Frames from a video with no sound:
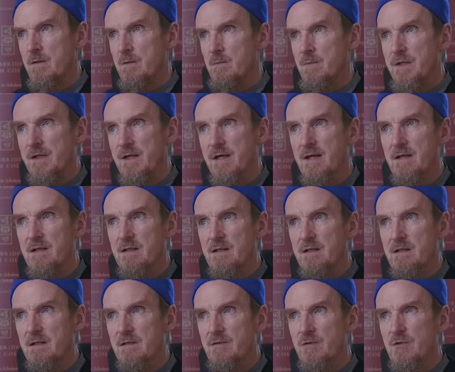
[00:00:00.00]
But again,
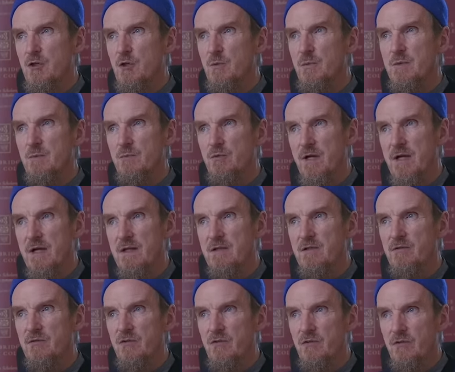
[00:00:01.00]
the human brain
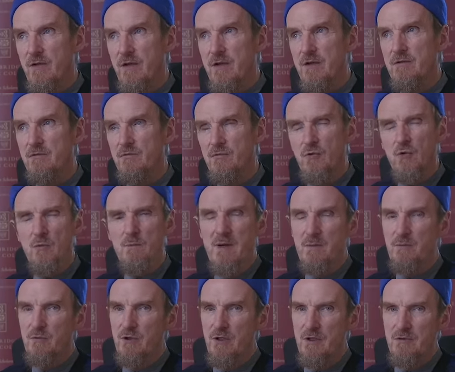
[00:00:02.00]
is designed for
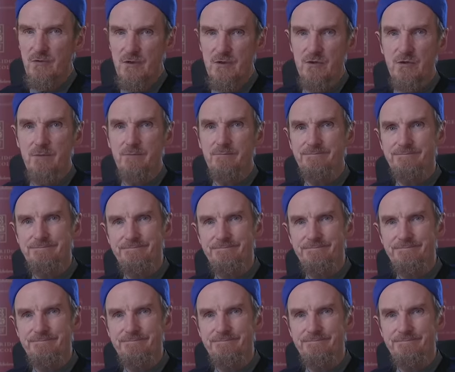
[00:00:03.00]
memorization.